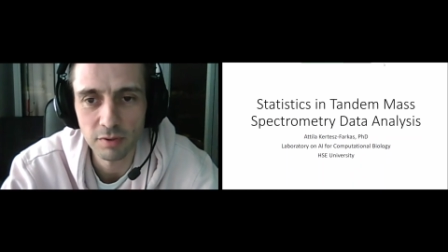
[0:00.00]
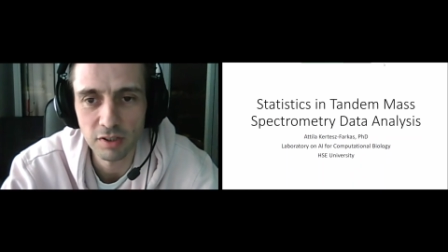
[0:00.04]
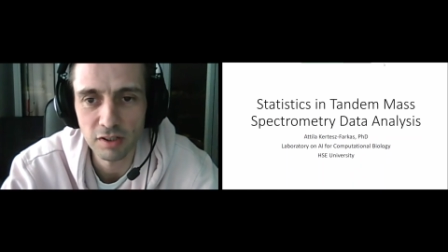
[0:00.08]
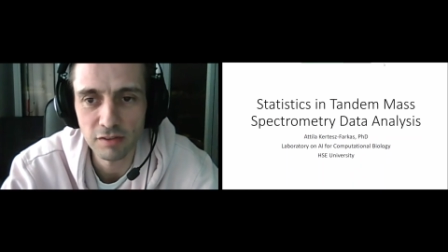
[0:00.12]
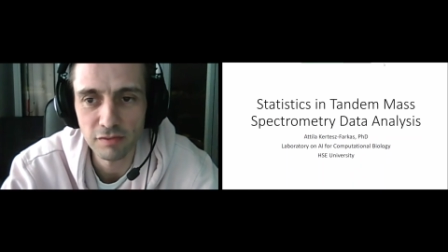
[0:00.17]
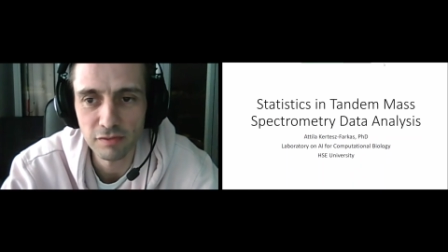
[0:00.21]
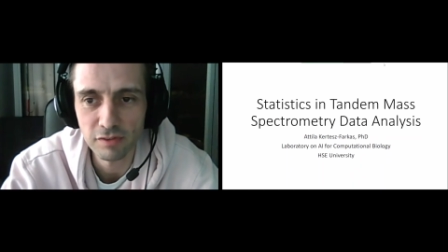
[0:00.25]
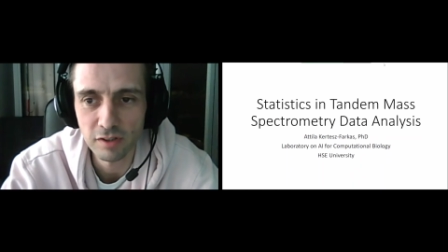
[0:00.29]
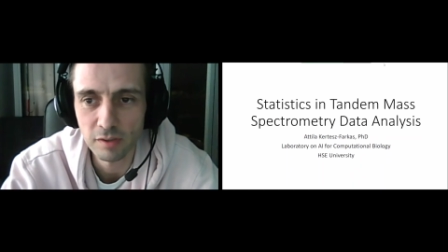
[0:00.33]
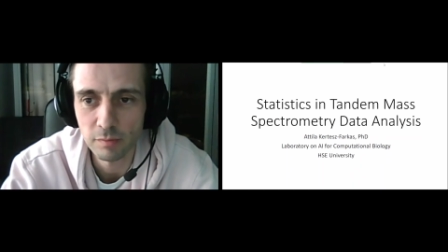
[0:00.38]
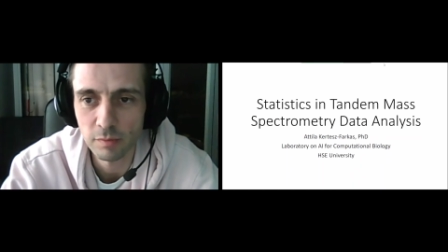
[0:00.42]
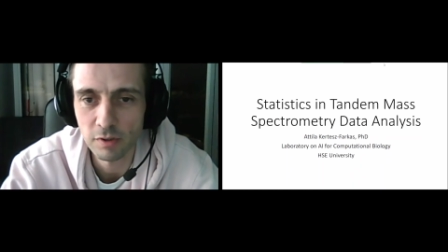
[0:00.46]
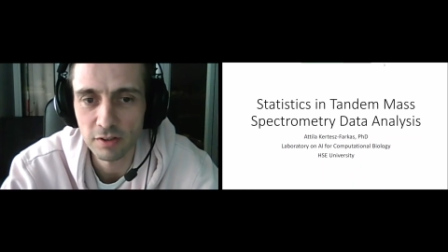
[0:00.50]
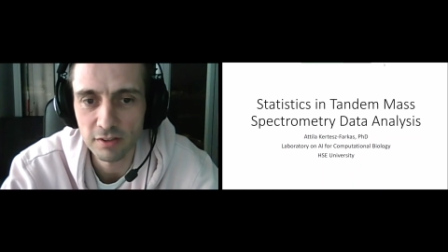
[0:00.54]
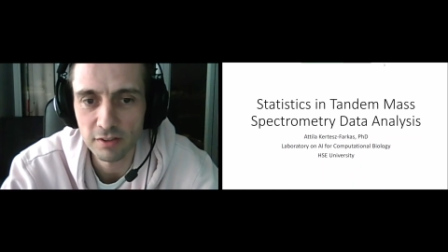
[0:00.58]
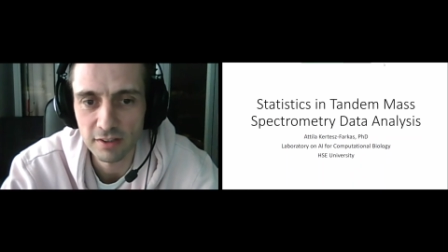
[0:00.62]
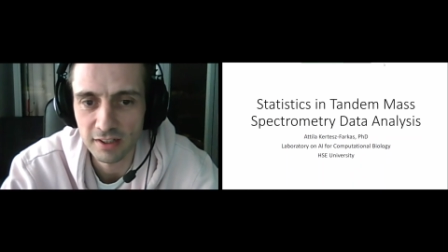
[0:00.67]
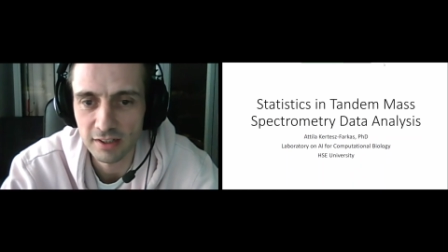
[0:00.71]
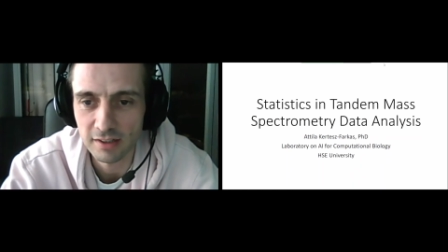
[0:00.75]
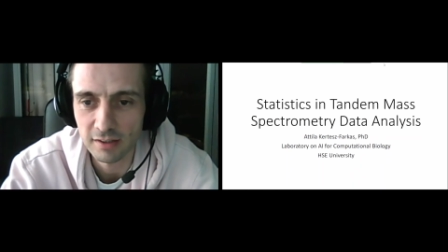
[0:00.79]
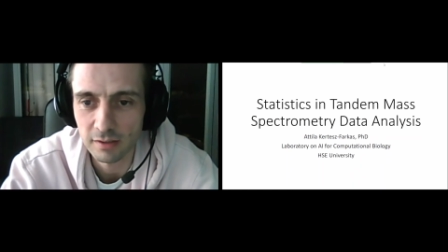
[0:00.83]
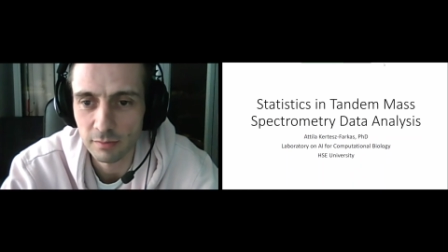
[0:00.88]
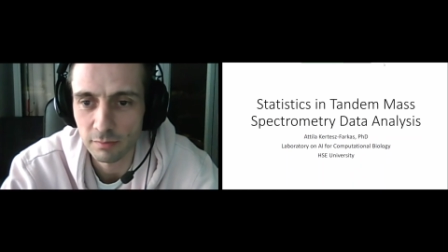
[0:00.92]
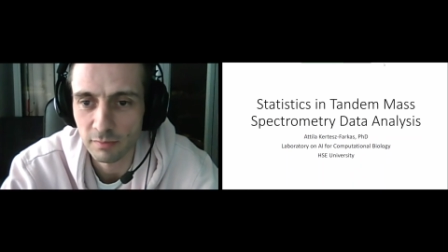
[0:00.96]
briefly about
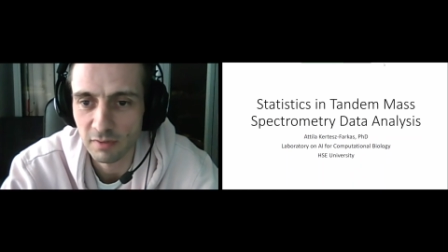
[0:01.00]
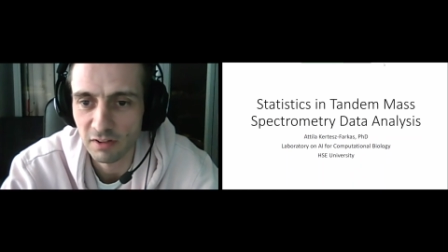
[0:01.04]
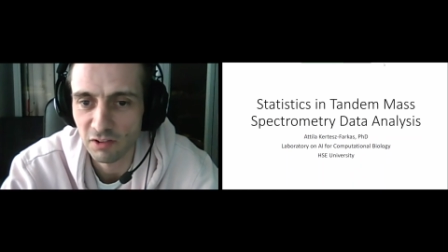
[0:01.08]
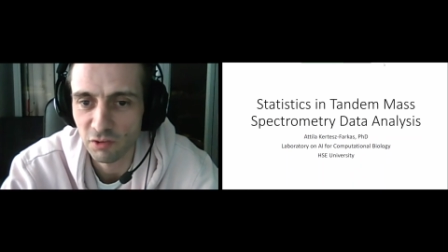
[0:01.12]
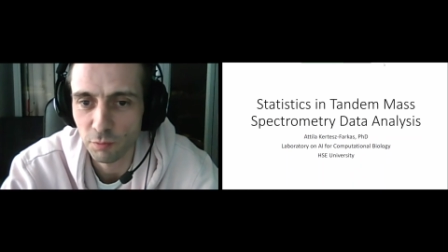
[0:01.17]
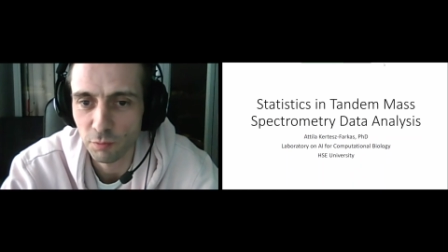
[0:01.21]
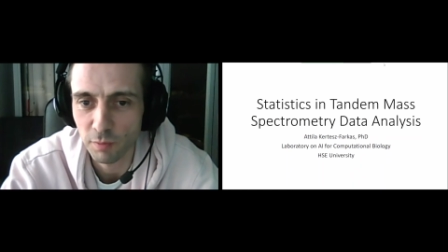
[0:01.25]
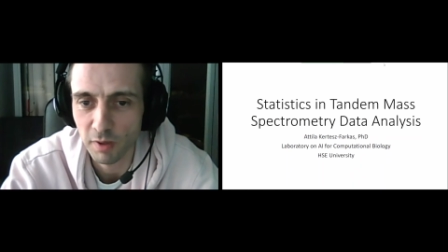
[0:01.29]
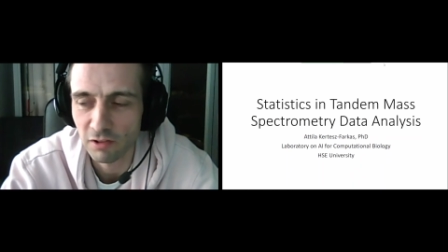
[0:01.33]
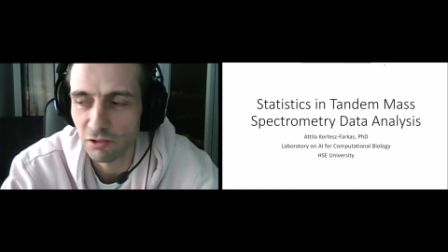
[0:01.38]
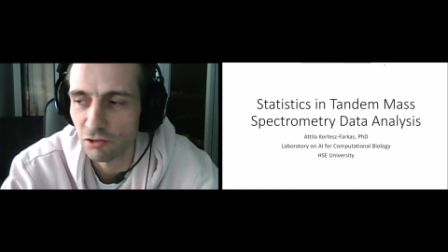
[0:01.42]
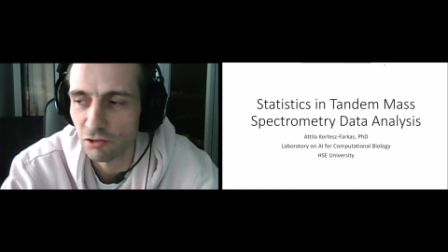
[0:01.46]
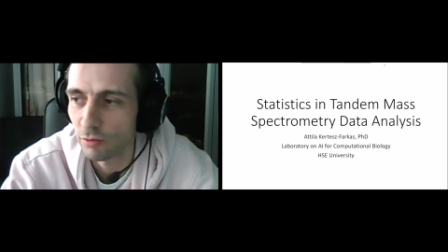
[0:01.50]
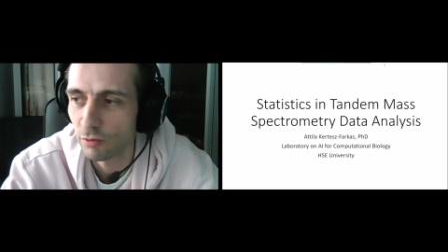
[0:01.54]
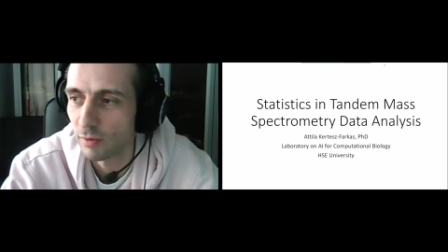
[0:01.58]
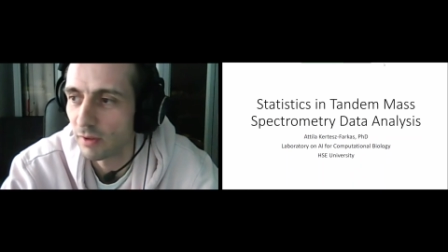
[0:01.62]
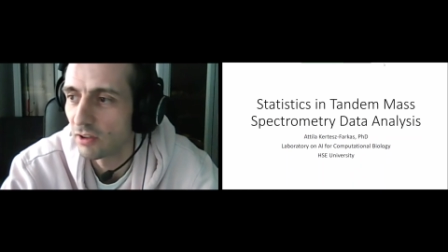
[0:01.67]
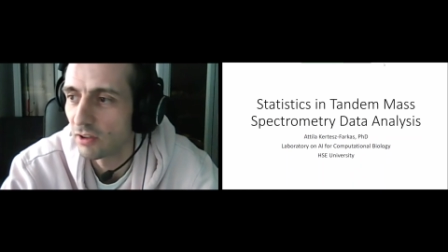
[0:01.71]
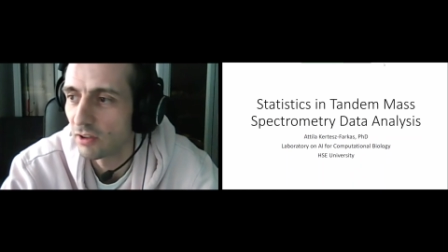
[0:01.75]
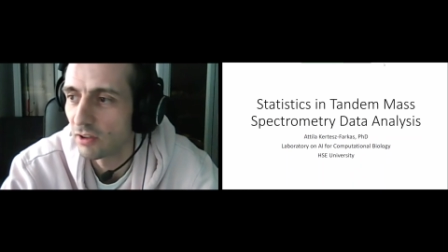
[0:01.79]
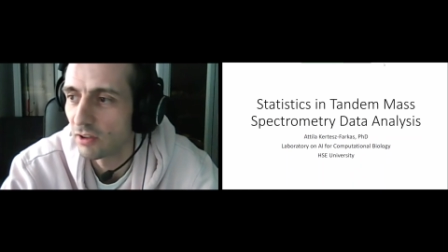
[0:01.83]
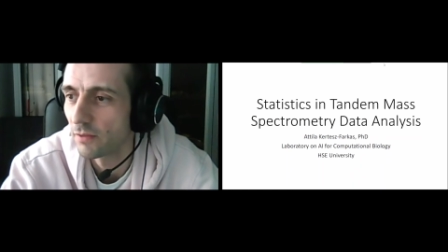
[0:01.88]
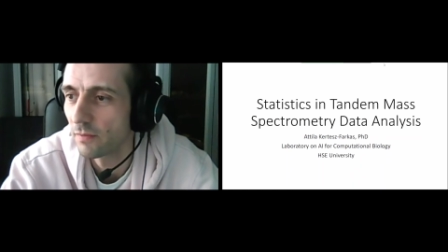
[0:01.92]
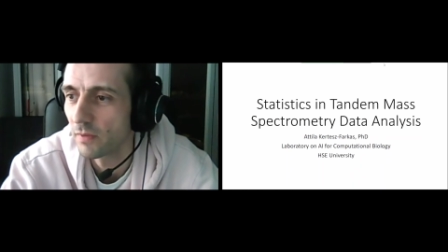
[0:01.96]
Tandem mass
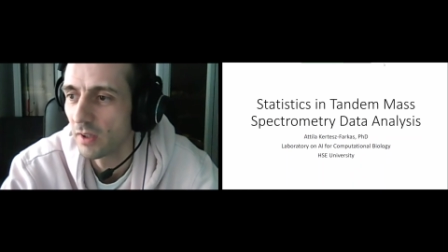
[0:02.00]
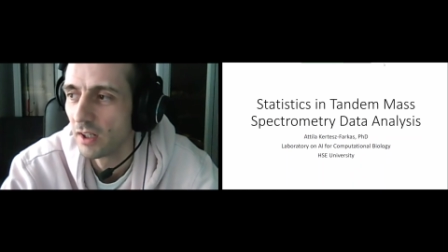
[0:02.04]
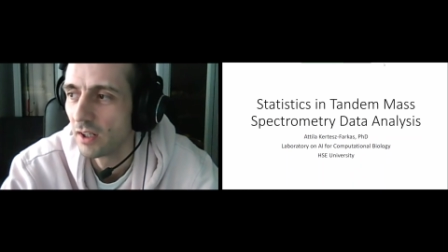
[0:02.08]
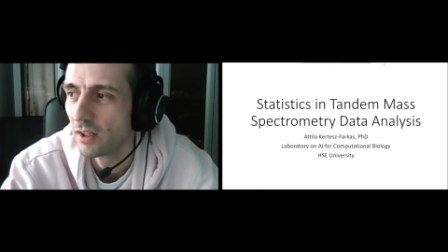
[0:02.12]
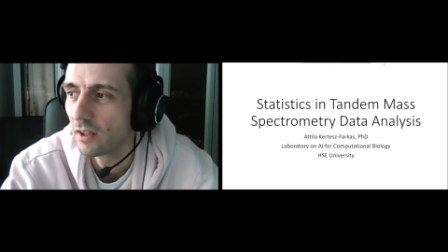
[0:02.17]
spectrometry.